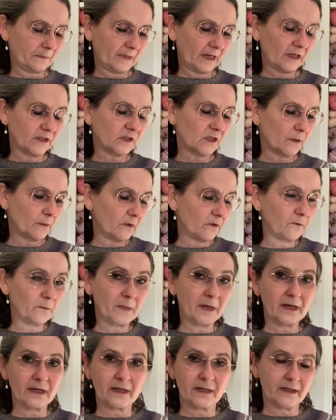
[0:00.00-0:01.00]
Some of
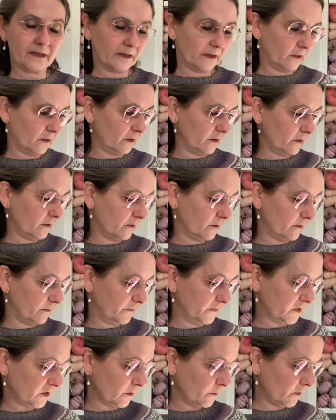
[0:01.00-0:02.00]
my
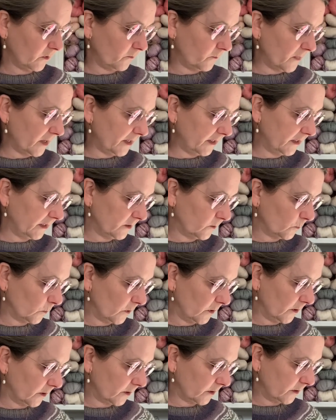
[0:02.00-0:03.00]
knit
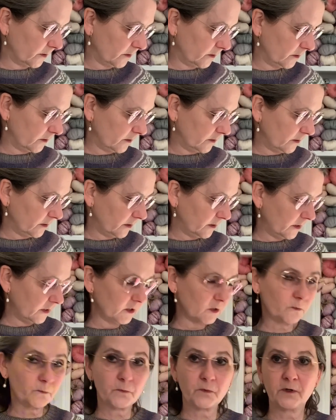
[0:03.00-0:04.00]
work
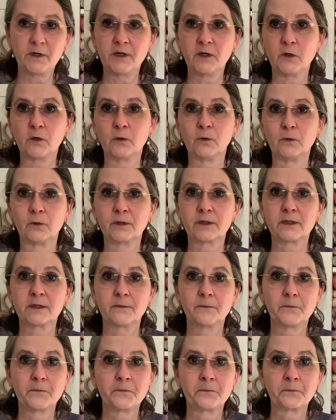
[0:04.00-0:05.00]
is pretty old,
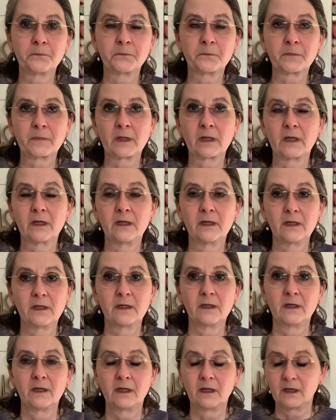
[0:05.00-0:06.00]

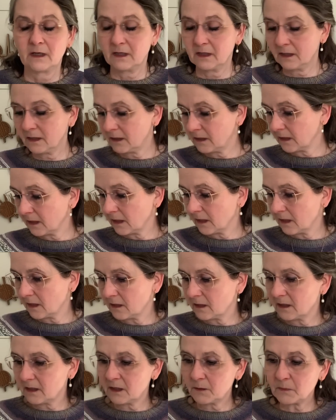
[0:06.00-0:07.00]
and
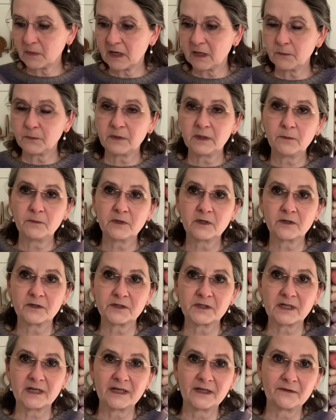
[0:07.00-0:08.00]
it might be
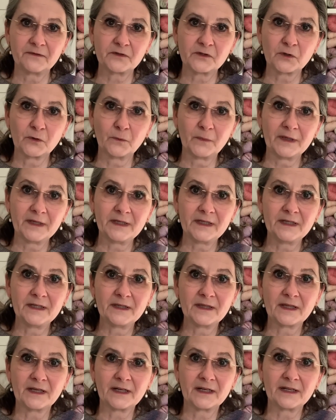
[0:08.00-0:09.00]
because I have so many
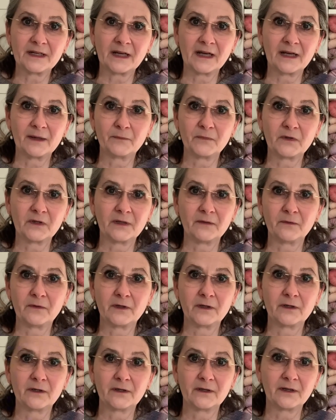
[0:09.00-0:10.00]
that I'm
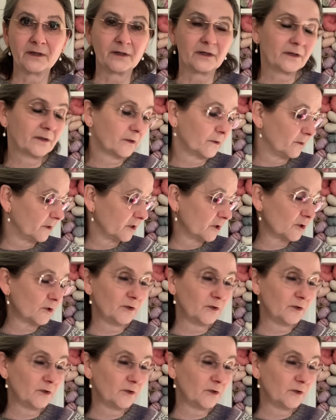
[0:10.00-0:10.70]
never going to